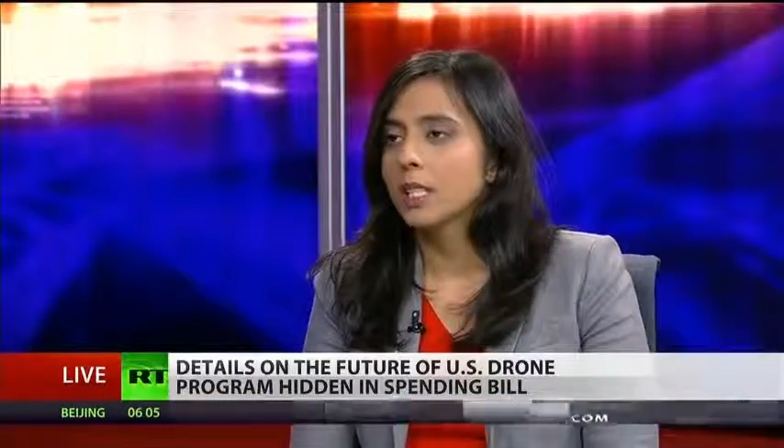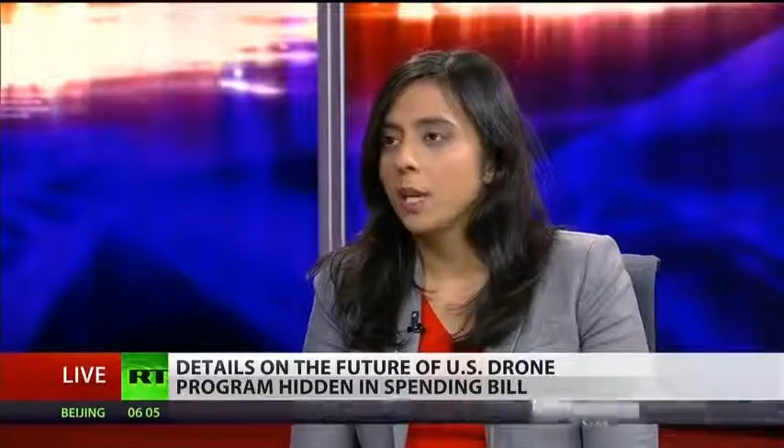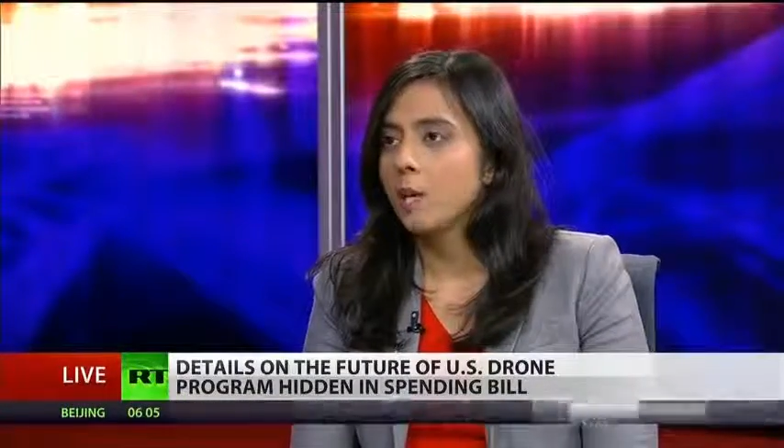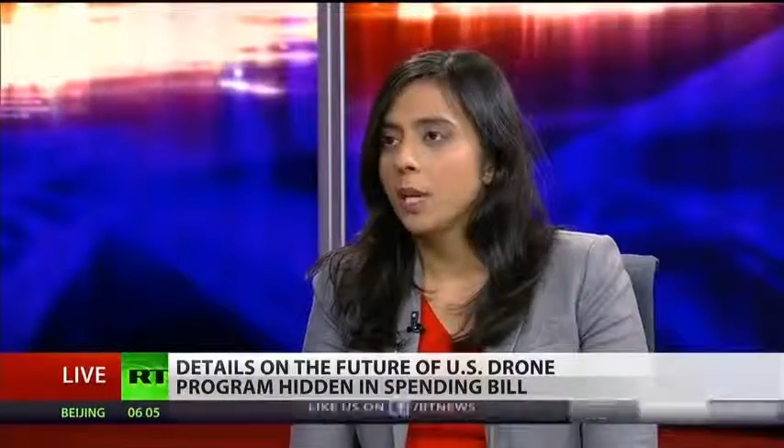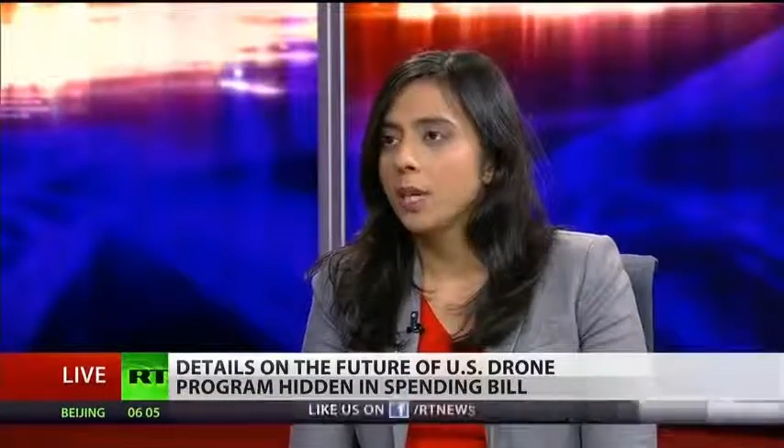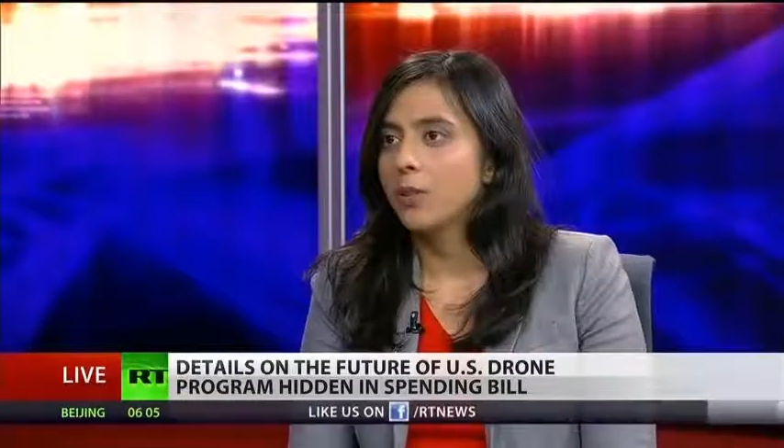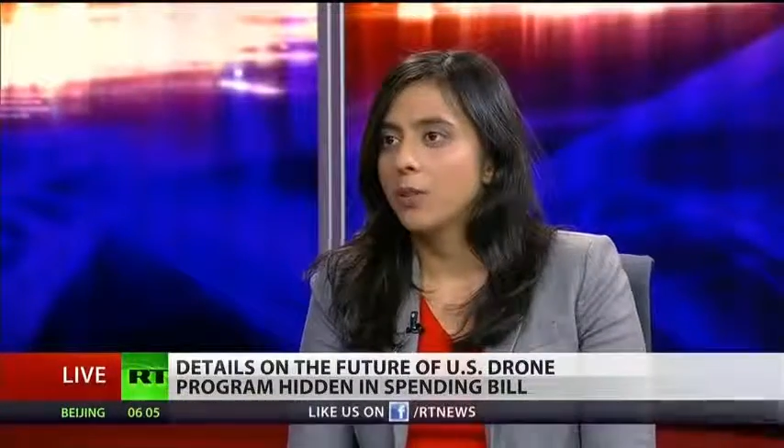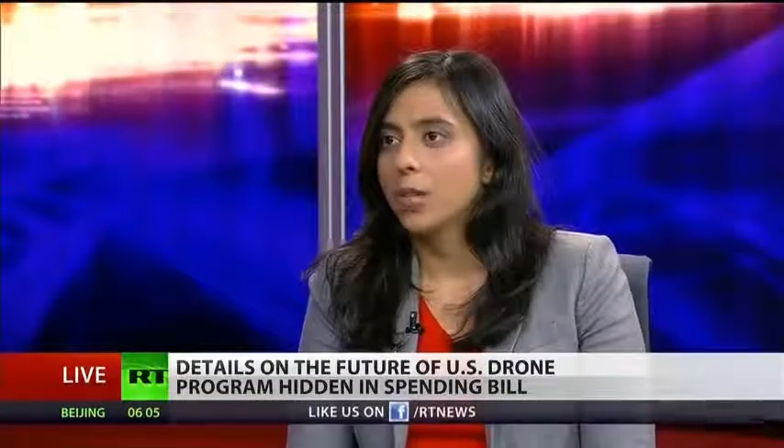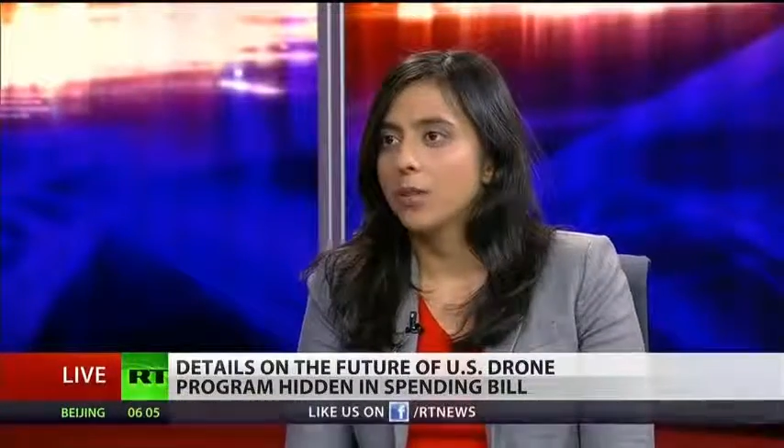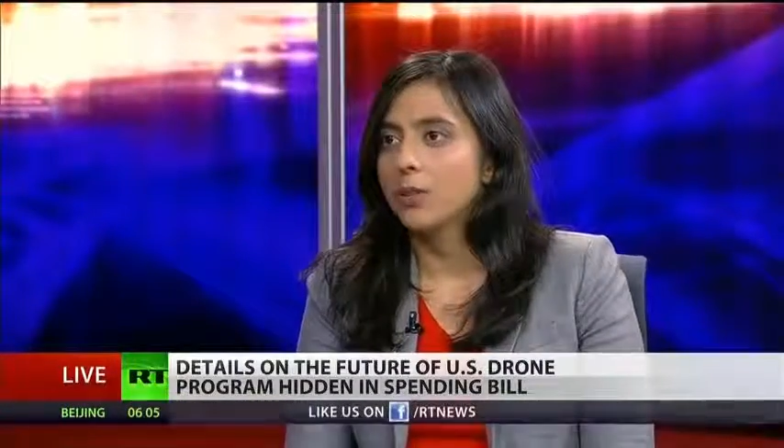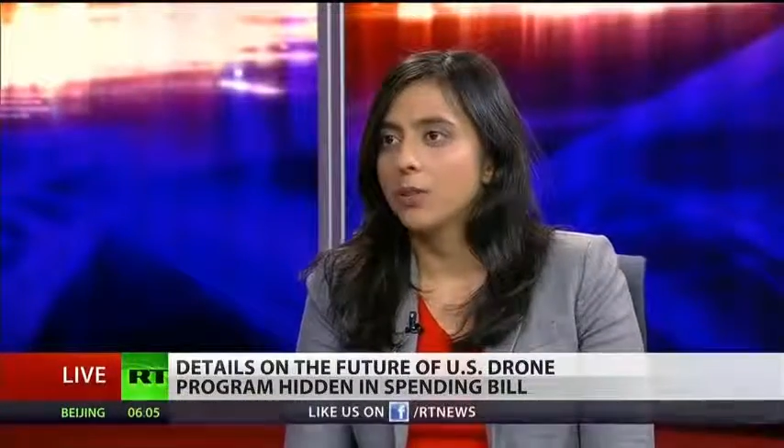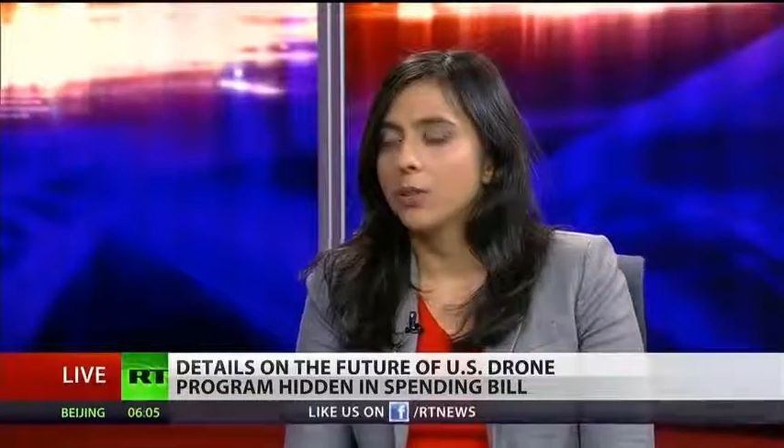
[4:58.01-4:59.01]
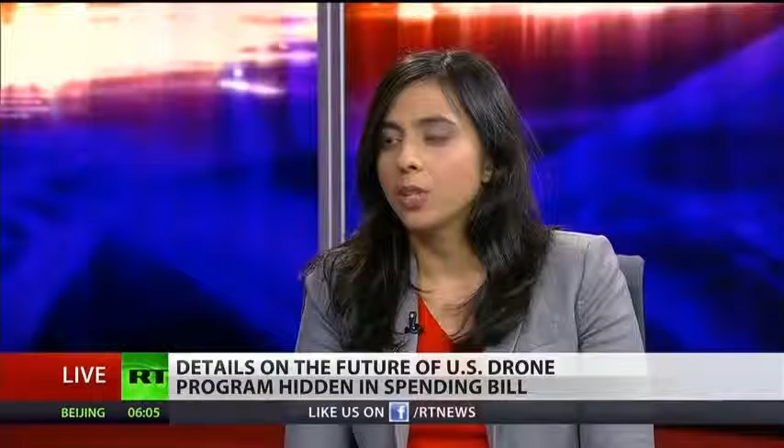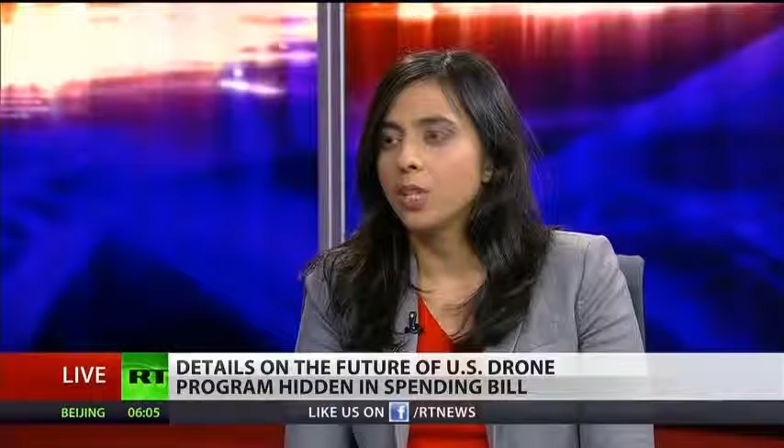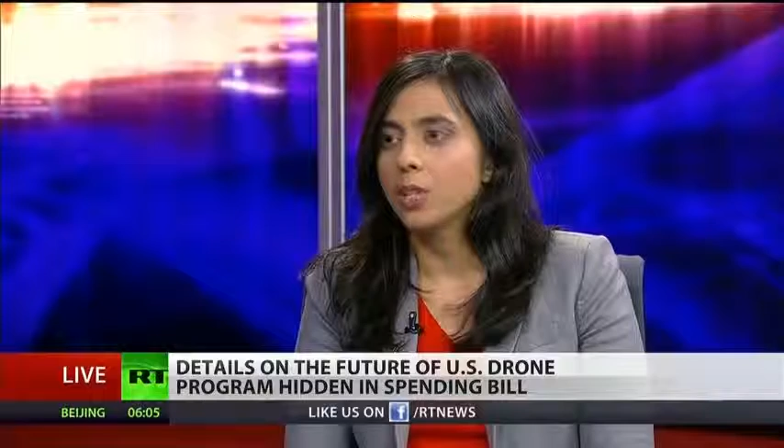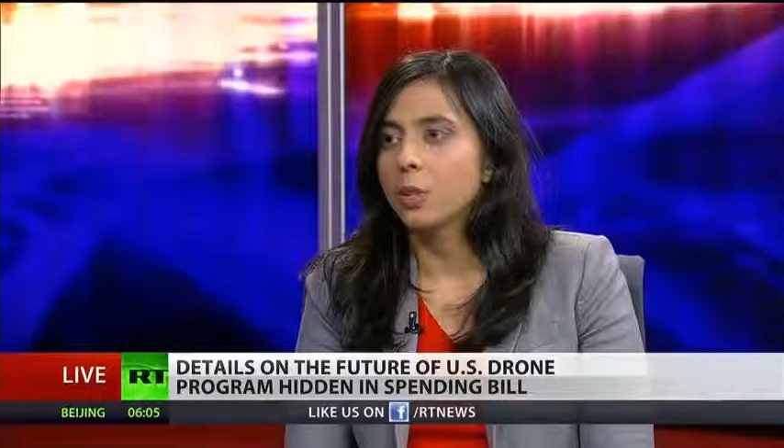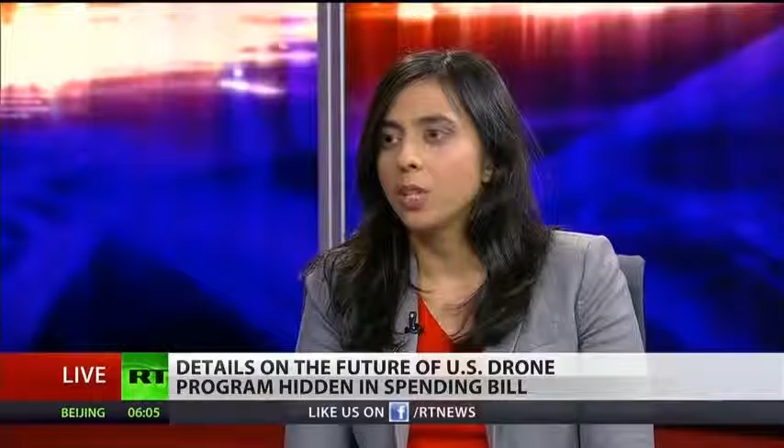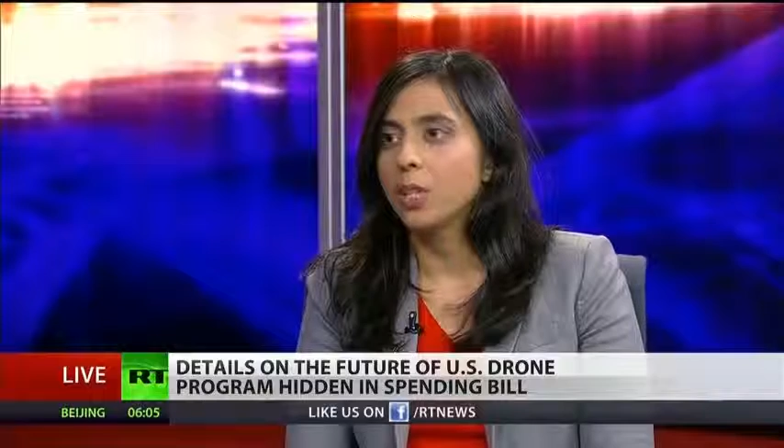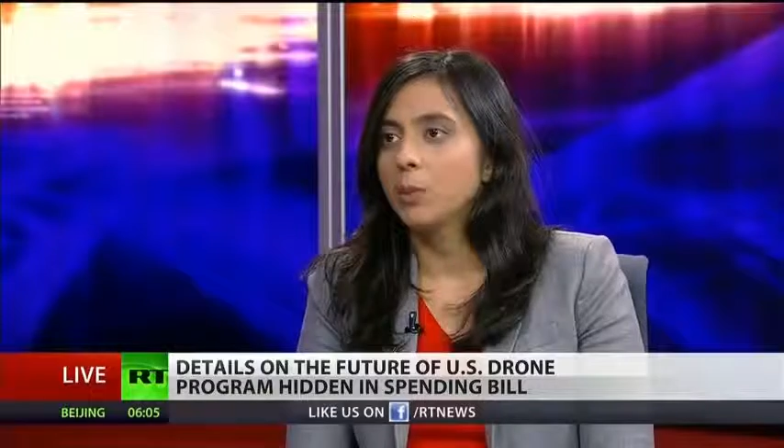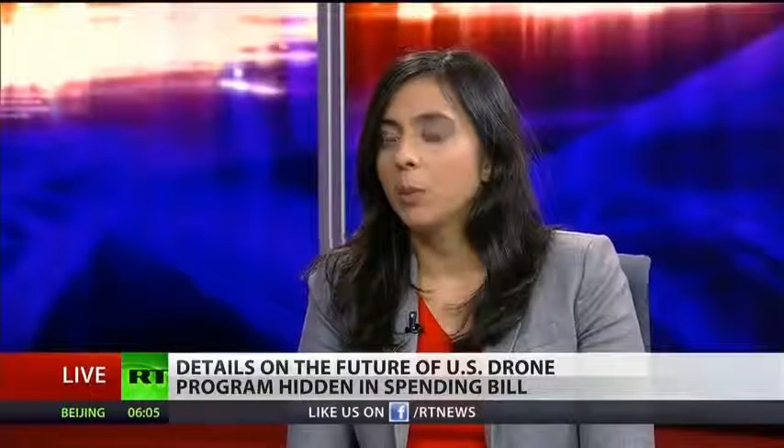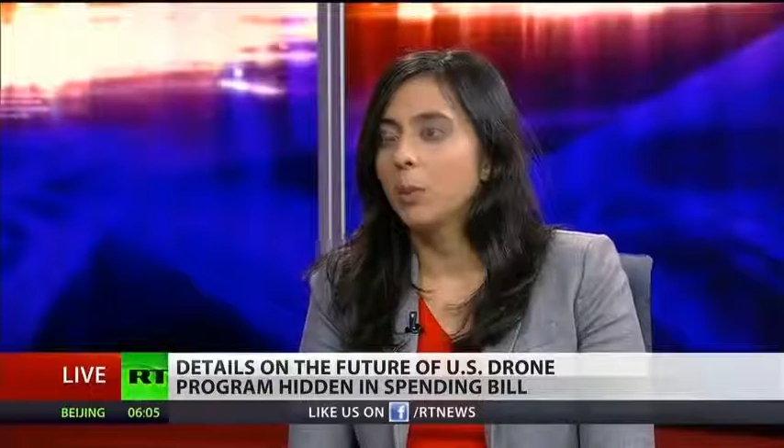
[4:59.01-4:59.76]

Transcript: that May 2013 speech,